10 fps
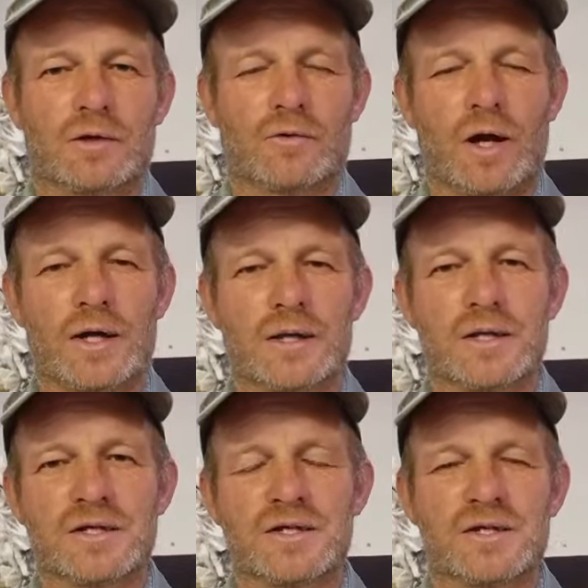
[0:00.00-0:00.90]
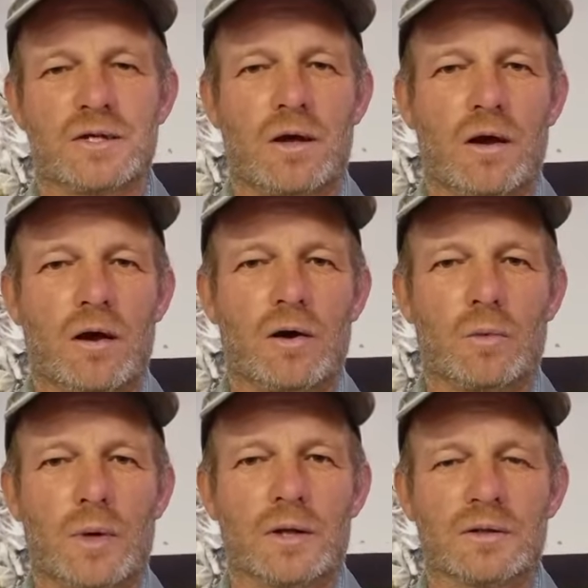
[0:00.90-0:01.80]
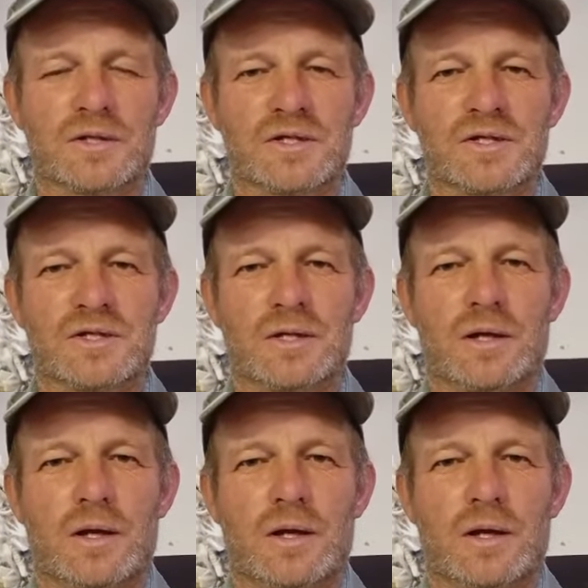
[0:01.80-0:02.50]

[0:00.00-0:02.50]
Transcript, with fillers: grinders, arc welders,